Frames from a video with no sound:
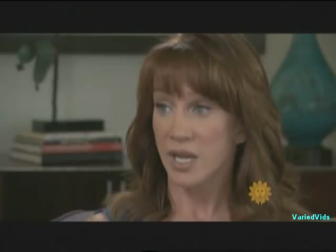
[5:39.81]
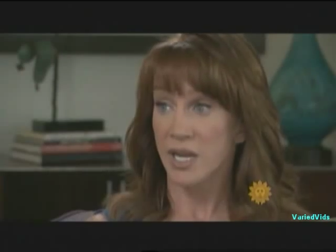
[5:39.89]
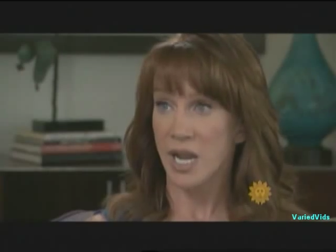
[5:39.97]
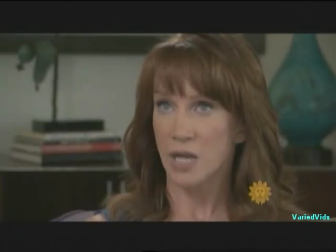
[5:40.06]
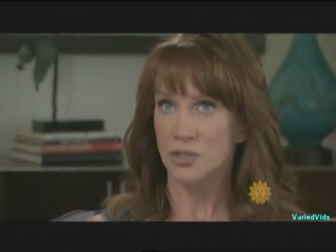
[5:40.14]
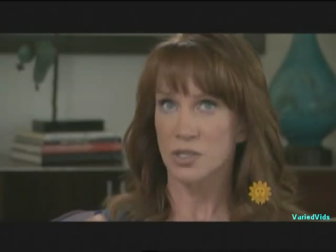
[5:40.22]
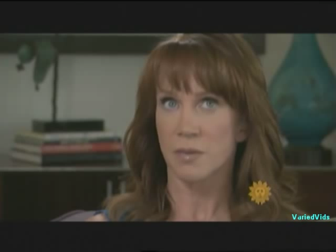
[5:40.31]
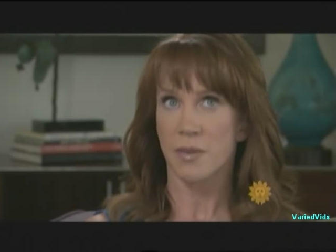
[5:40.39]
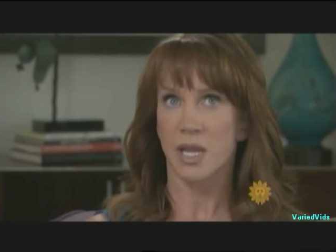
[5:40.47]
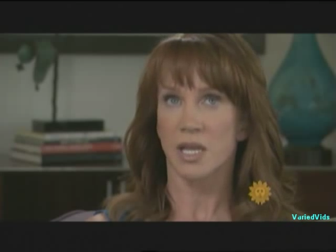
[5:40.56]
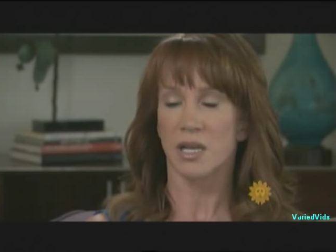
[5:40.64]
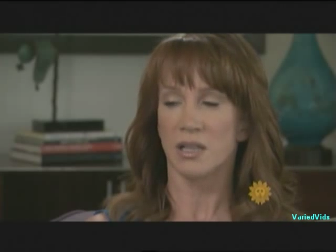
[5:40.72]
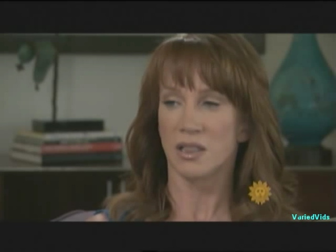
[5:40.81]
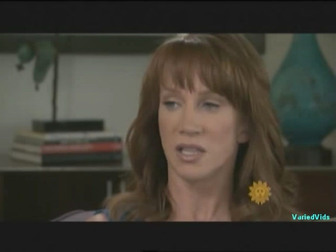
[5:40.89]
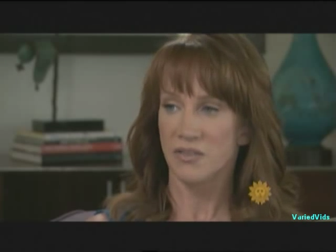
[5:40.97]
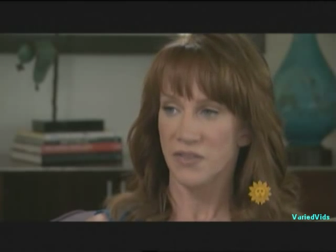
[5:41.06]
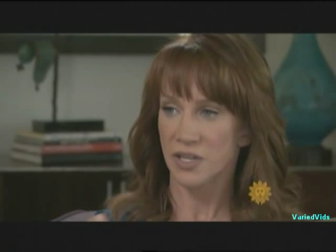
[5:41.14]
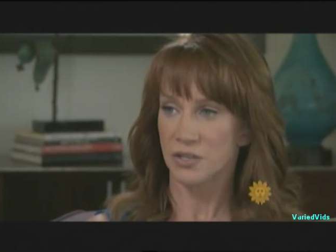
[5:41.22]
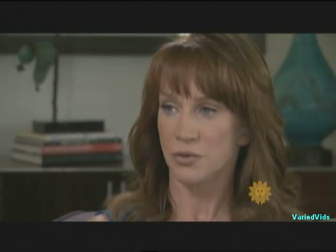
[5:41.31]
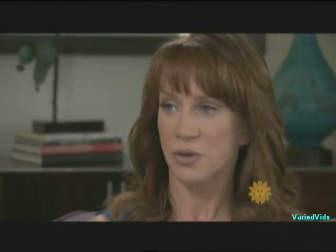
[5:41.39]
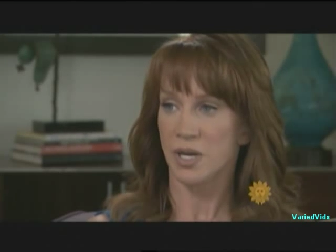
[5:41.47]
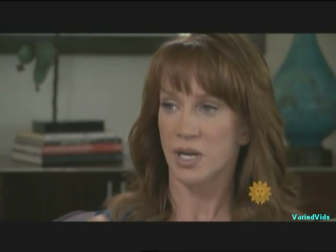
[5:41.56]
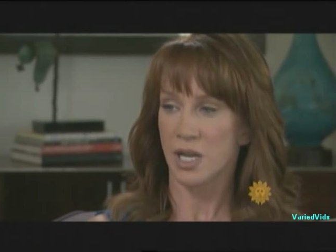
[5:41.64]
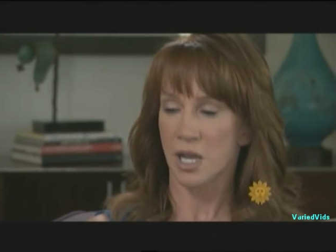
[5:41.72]
and actually make a living
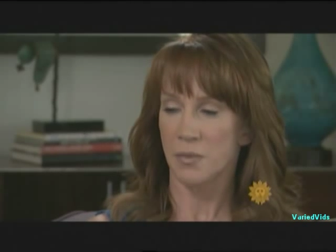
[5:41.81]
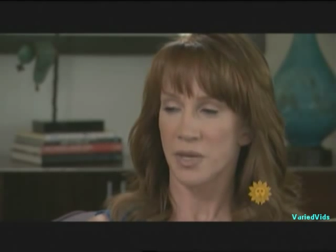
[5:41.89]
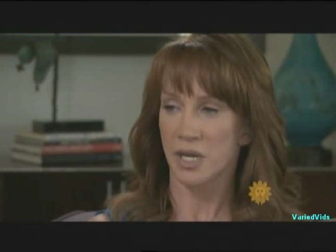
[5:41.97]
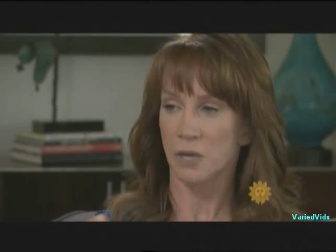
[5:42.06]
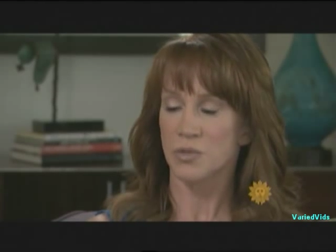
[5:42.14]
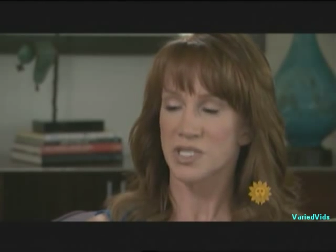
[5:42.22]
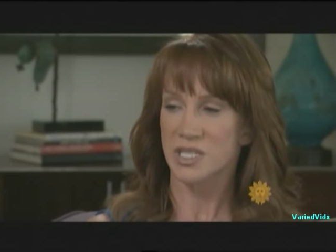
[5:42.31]
doing comedy was